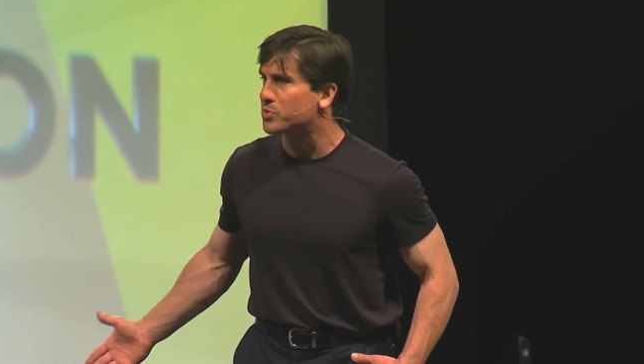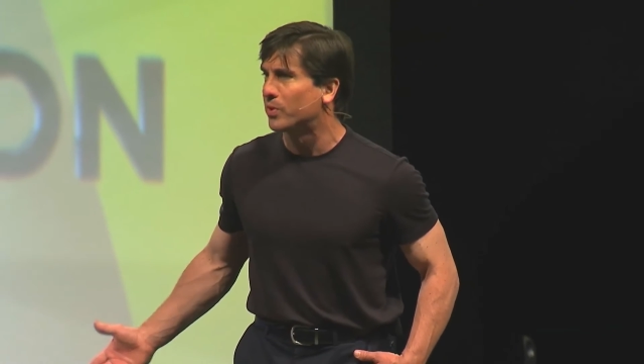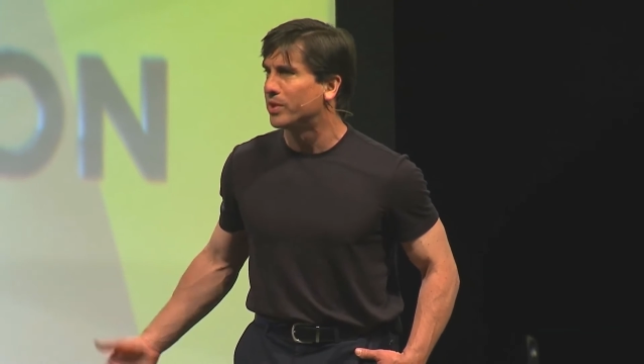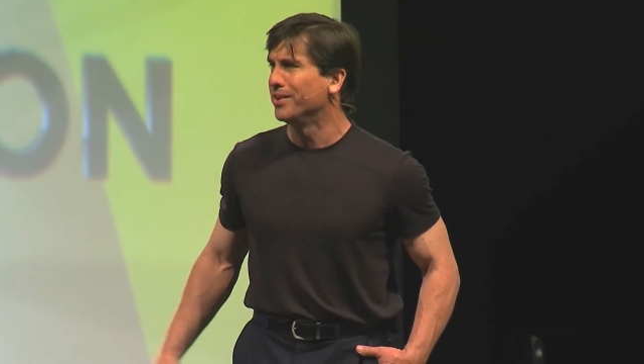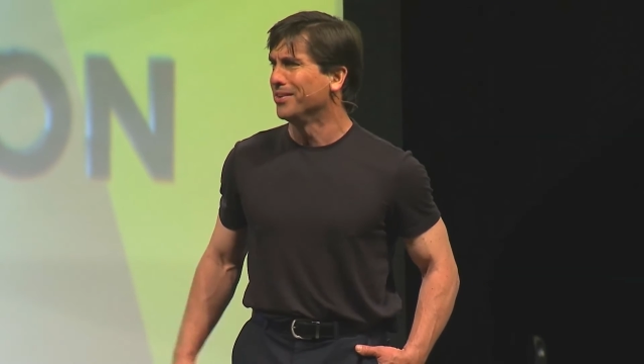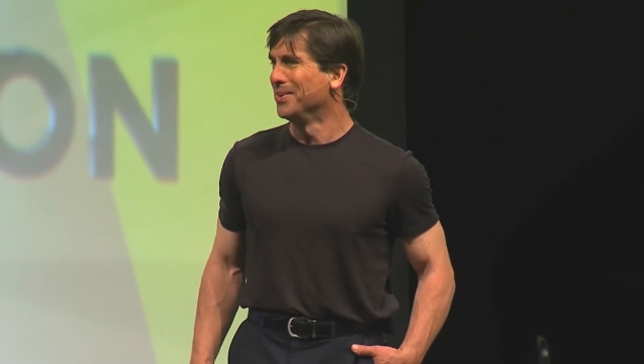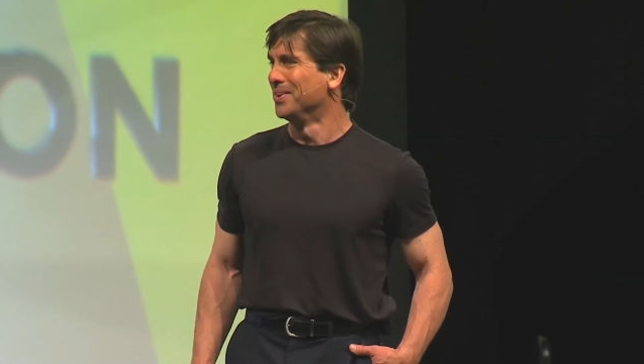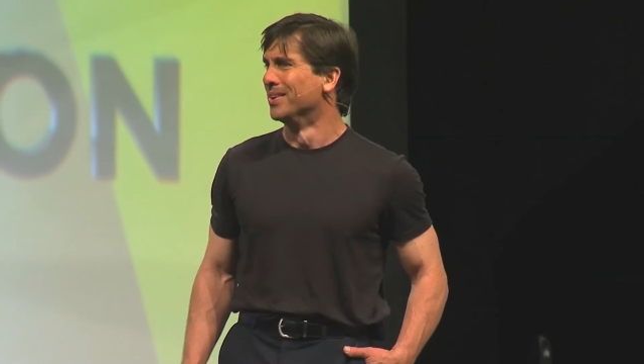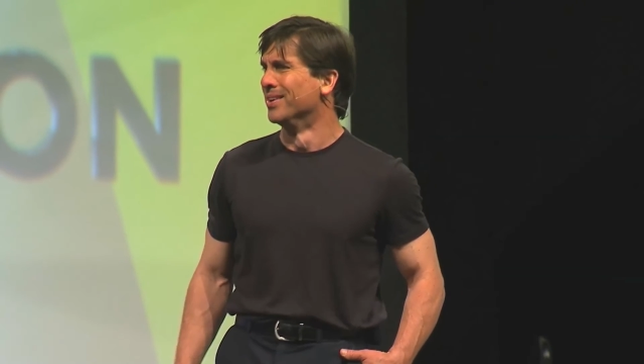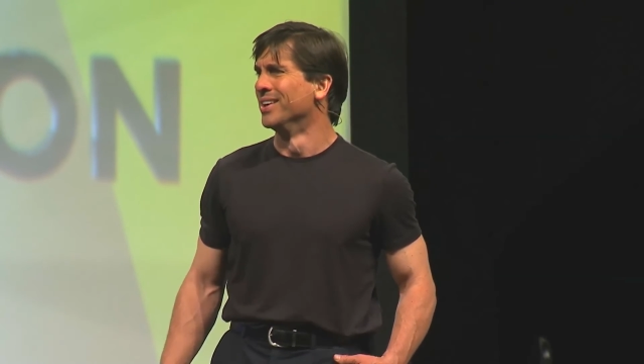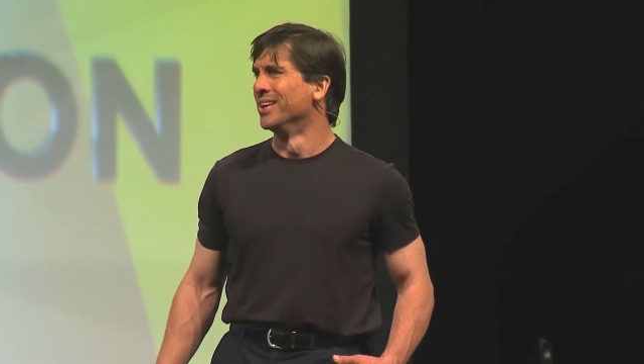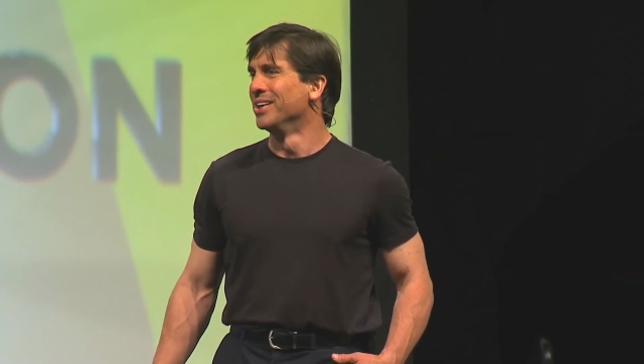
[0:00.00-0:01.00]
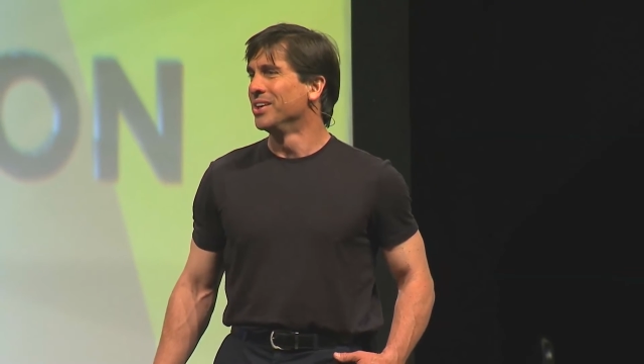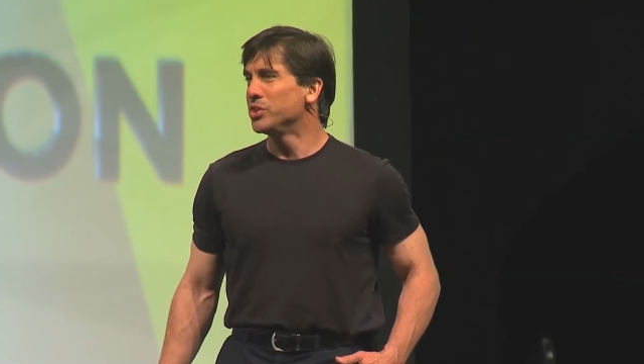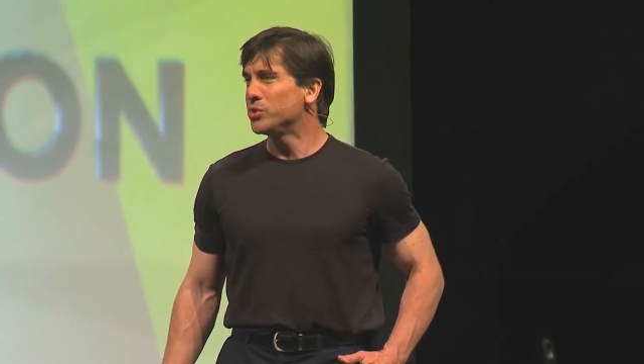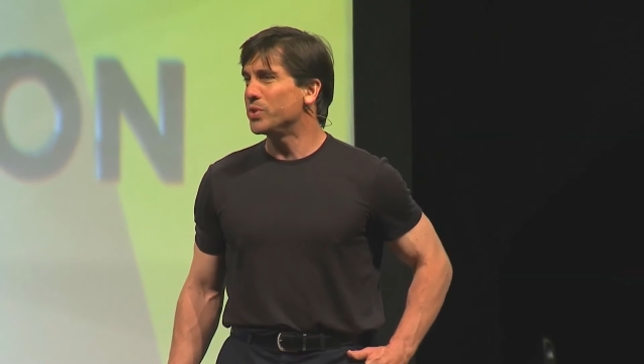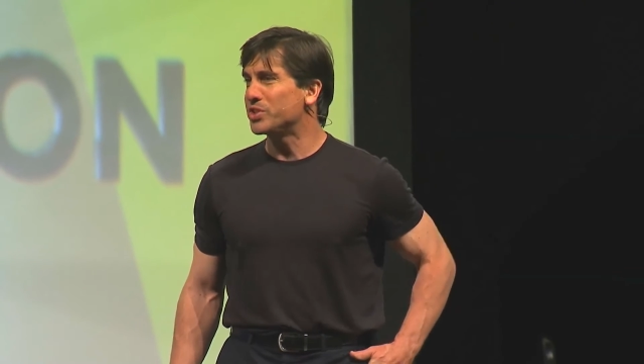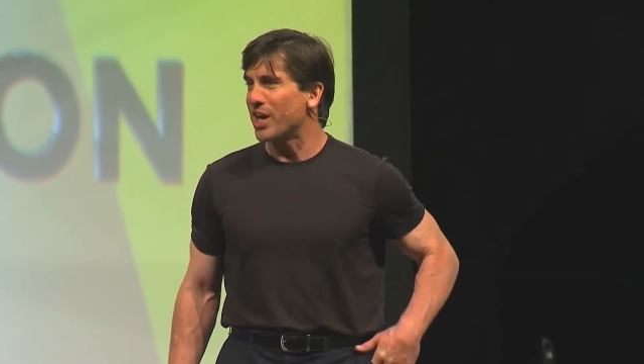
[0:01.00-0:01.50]
will you?
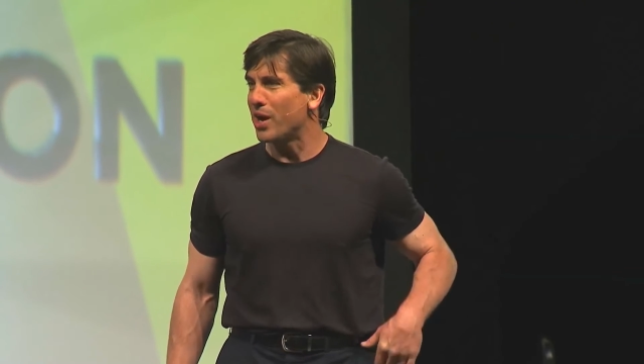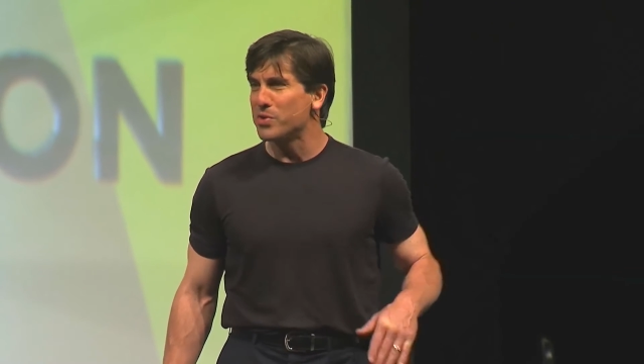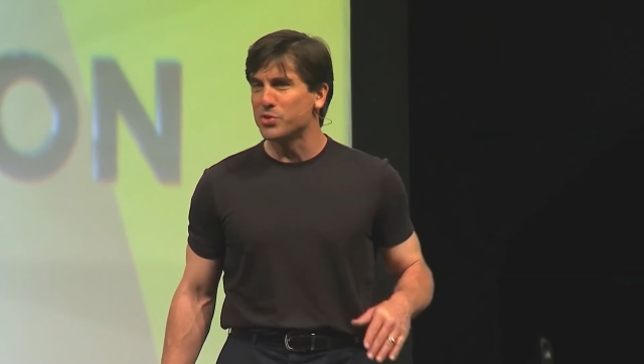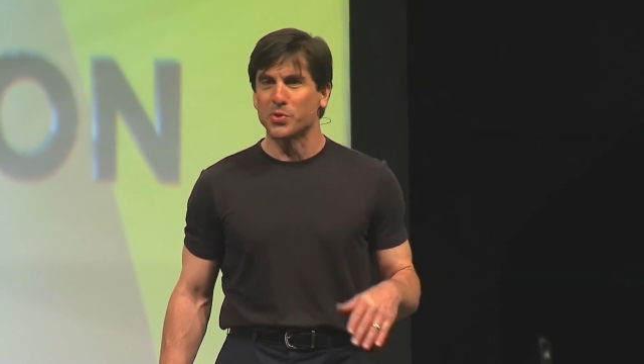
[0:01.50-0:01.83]
To which I always